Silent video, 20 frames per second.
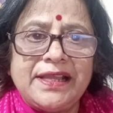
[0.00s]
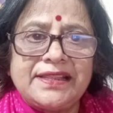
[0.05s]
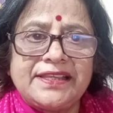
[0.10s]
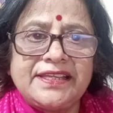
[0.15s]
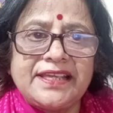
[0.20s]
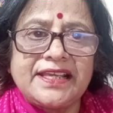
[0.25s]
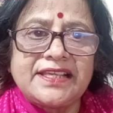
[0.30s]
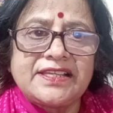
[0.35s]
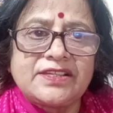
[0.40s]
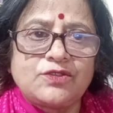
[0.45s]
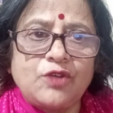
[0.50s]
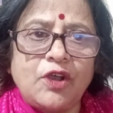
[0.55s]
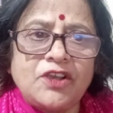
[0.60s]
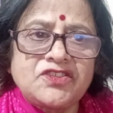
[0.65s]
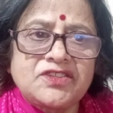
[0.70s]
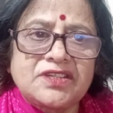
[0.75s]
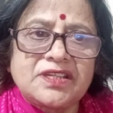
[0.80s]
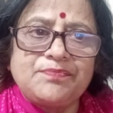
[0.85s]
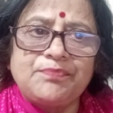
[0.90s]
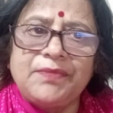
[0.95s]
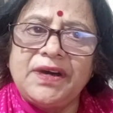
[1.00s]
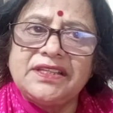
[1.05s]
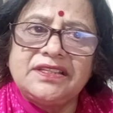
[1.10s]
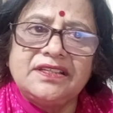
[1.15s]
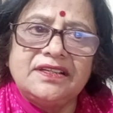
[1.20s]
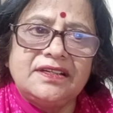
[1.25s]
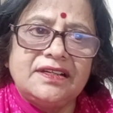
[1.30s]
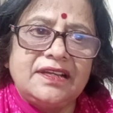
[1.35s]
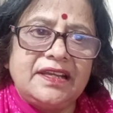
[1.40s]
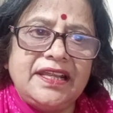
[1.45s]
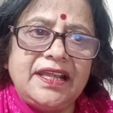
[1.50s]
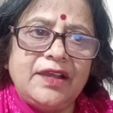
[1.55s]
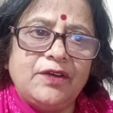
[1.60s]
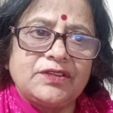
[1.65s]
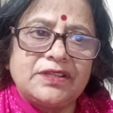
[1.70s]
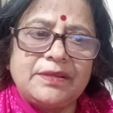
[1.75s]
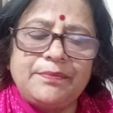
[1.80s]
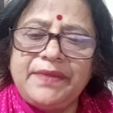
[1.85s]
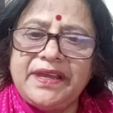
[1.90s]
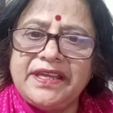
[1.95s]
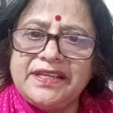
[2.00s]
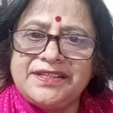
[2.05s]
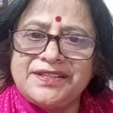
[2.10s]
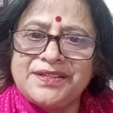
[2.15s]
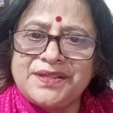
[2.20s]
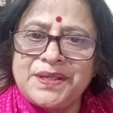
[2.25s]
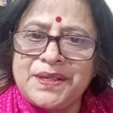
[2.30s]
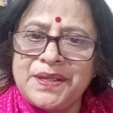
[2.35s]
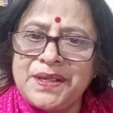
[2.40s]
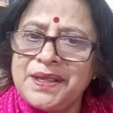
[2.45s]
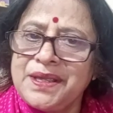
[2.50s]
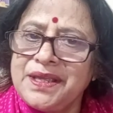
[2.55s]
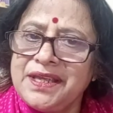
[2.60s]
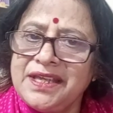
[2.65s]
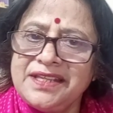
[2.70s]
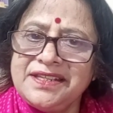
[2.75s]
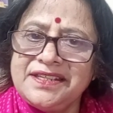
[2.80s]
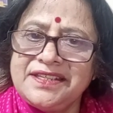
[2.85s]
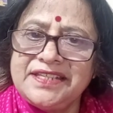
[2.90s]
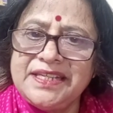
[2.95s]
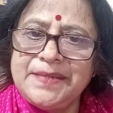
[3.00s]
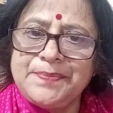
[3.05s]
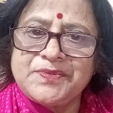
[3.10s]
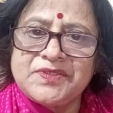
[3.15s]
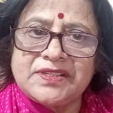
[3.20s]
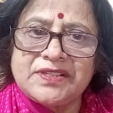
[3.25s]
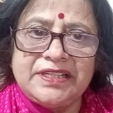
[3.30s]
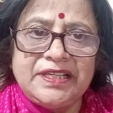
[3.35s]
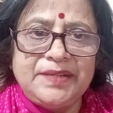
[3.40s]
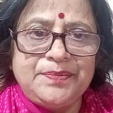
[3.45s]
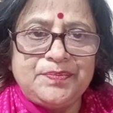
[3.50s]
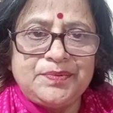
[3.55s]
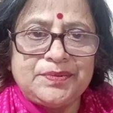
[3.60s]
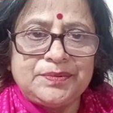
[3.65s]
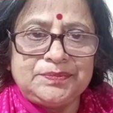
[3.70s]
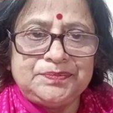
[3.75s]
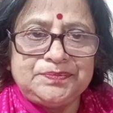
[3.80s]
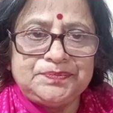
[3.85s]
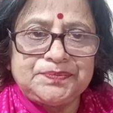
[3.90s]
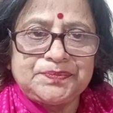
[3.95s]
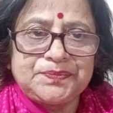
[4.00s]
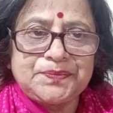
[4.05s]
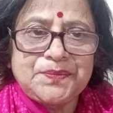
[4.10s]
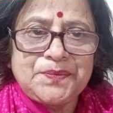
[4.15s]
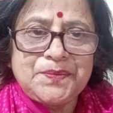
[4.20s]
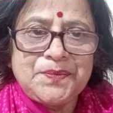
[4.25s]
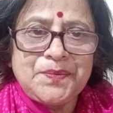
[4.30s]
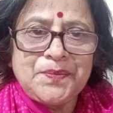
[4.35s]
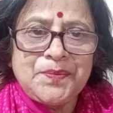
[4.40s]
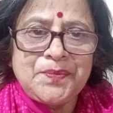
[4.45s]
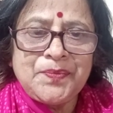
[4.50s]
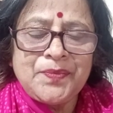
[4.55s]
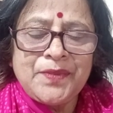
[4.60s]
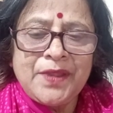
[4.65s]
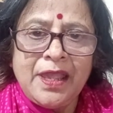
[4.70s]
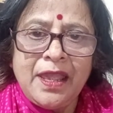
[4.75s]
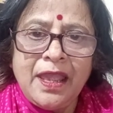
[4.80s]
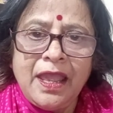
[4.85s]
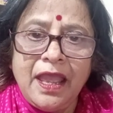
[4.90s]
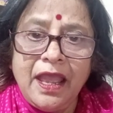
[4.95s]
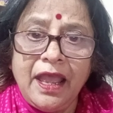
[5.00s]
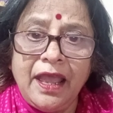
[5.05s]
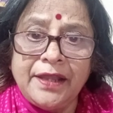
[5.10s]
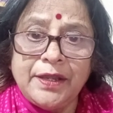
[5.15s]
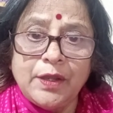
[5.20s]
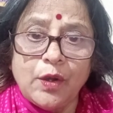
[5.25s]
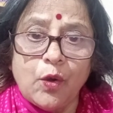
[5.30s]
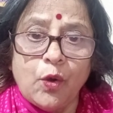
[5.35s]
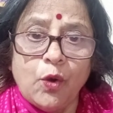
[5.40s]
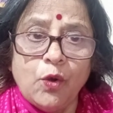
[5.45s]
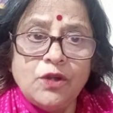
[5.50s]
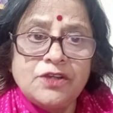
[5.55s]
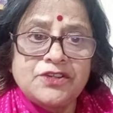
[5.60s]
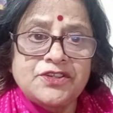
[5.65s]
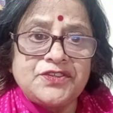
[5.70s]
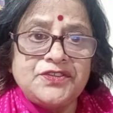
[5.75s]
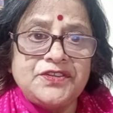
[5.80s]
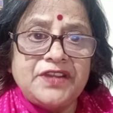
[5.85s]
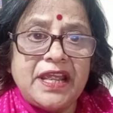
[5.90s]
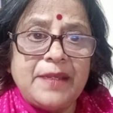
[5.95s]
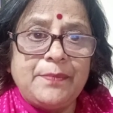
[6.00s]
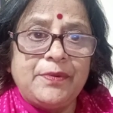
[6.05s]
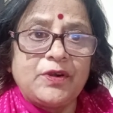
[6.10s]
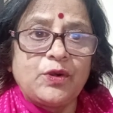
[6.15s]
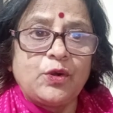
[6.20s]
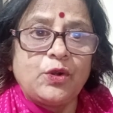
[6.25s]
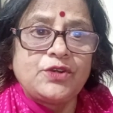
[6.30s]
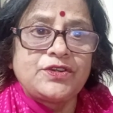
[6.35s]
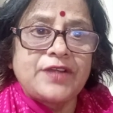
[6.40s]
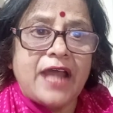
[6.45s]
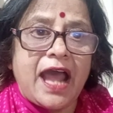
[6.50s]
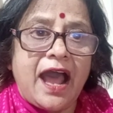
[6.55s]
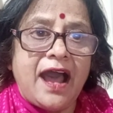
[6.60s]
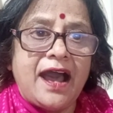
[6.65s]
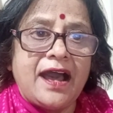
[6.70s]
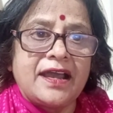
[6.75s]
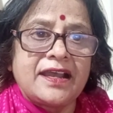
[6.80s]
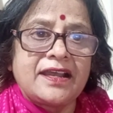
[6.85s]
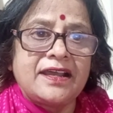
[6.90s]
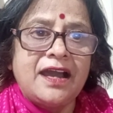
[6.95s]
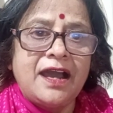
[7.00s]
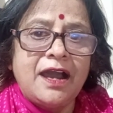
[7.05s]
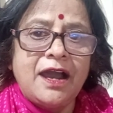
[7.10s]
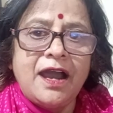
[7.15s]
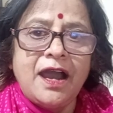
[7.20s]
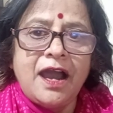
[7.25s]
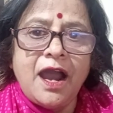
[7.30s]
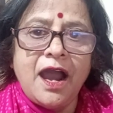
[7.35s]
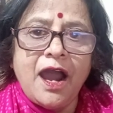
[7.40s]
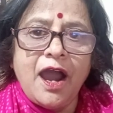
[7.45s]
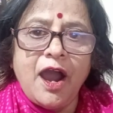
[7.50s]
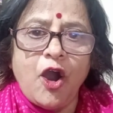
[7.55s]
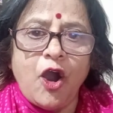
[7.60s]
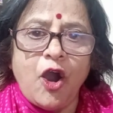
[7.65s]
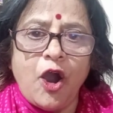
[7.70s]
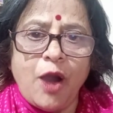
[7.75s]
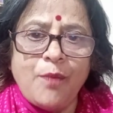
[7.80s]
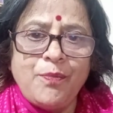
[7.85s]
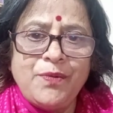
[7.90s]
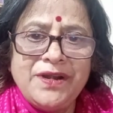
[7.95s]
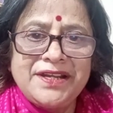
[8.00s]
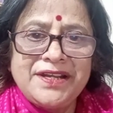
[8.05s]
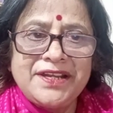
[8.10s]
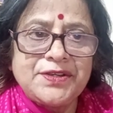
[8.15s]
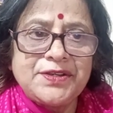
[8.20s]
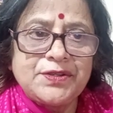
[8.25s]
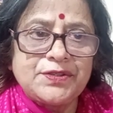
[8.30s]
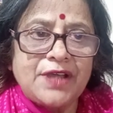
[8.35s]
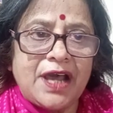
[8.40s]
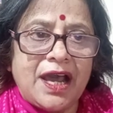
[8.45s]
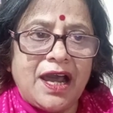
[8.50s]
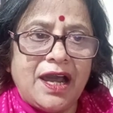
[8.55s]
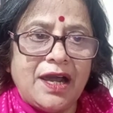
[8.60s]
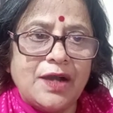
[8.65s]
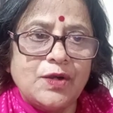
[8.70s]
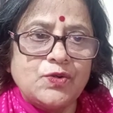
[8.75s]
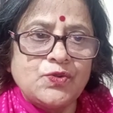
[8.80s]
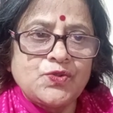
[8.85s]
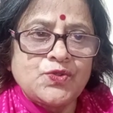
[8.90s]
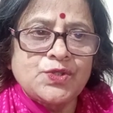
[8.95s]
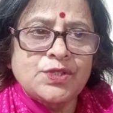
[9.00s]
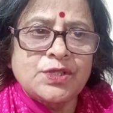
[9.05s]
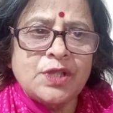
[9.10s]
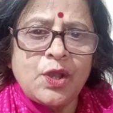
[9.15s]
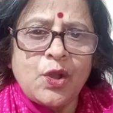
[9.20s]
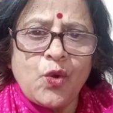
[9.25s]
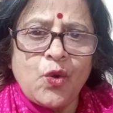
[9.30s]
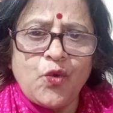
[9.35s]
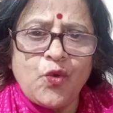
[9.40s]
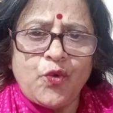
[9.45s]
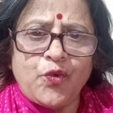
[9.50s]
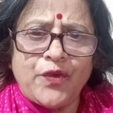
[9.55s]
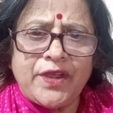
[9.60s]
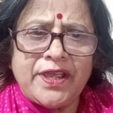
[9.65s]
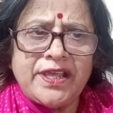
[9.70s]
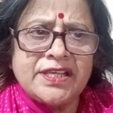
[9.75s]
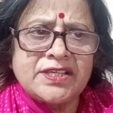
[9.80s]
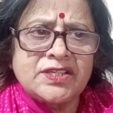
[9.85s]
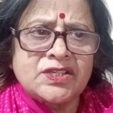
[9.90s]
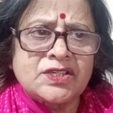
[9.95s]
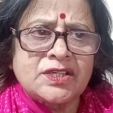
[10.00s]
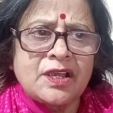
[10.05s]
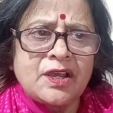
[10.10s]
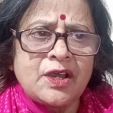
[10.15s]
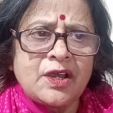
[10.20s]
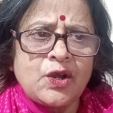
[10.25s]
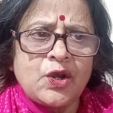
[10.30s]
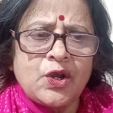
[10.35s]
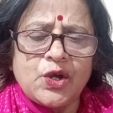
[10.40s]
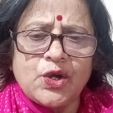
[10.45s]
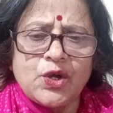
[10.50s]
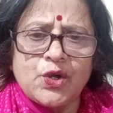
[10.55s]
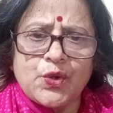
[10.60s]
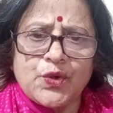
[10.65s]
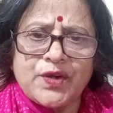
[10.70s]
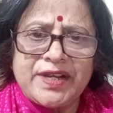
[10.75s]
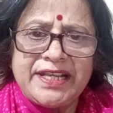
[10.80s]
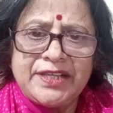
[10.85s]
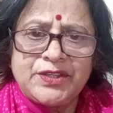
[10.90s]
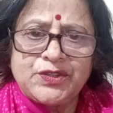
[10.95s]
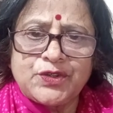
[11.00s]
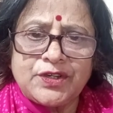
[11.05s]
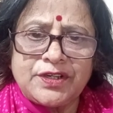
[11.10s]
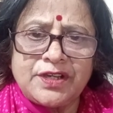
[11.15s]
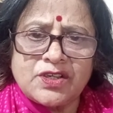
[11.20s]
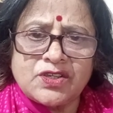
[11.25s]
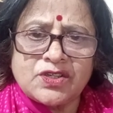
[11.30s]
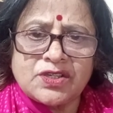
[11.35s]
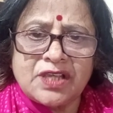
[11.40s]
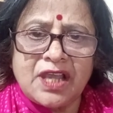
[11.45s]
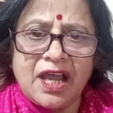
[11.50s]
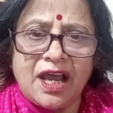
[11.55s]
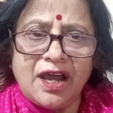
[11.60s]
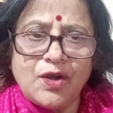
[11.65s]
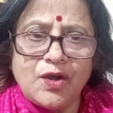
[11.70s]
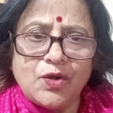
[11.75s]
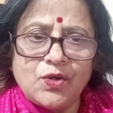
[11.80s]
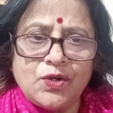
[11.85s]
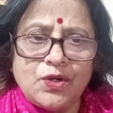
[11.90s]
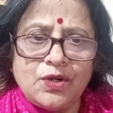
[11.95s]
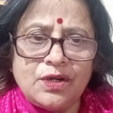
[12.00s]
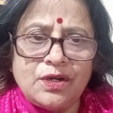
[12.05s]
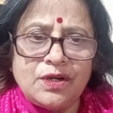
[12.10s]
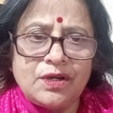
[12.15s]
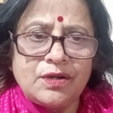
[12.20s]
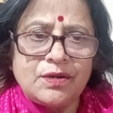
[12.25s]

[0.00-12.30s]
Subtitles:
the exhausted mother lay on the bed in deep sleep. An old neighborhood hag hobbled into the house, face wreathed in a scowl.